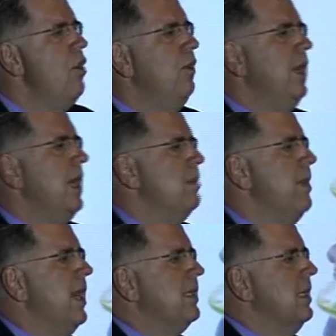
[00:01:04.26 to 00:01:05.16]
only
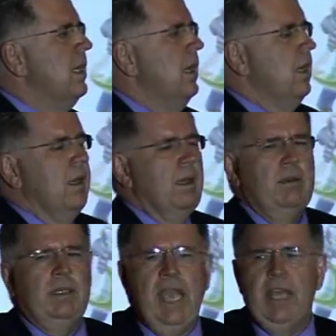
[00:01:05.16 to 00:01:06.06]
about
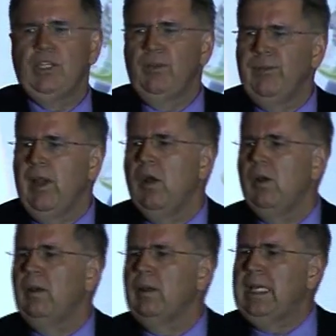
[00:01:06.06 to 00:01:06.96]
cash flow